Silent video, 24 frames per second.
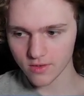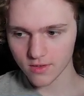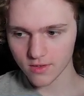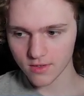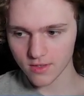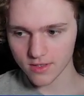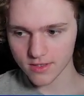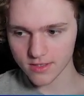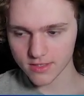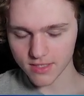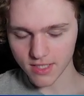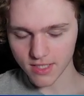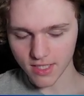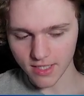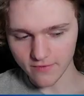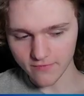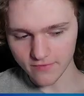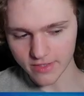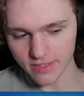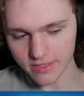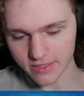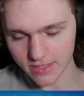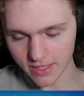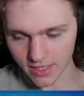saved
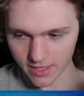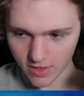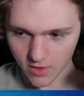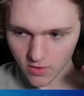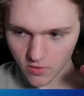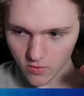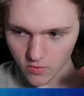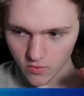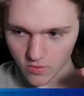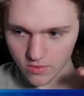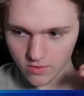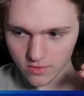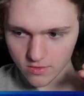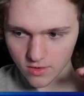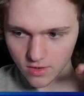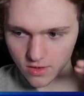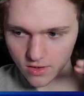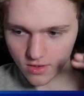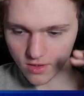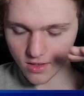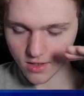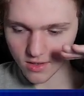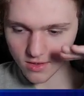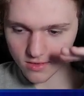as like a
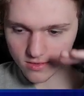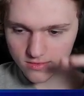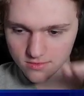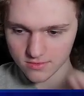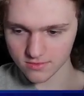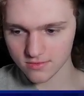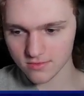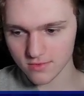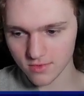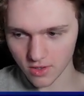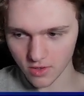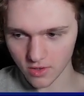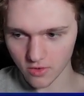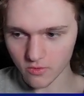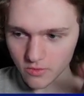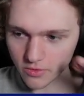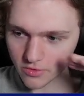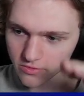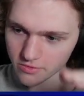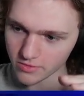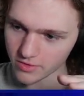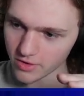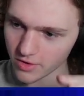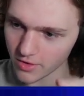
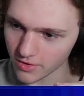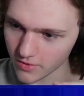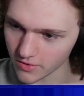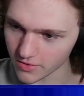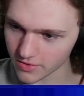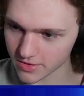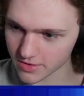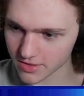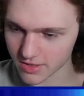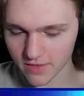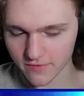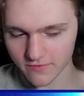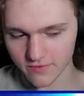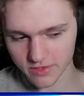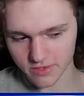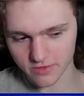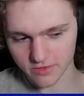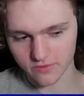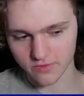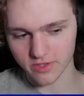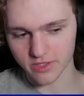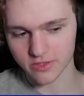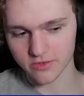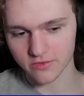root node saved as a
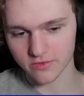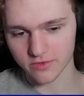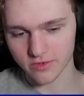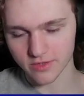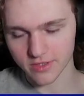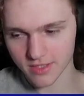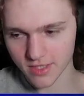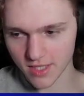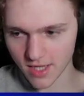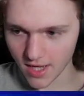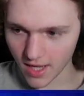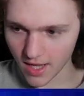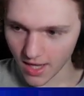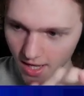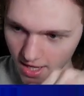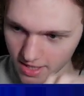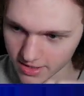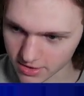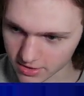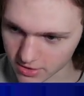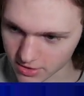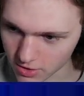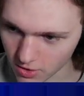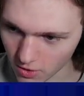resource as
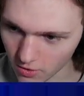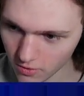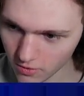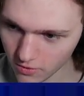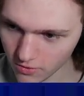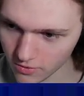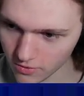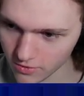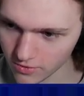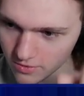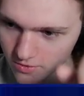its own,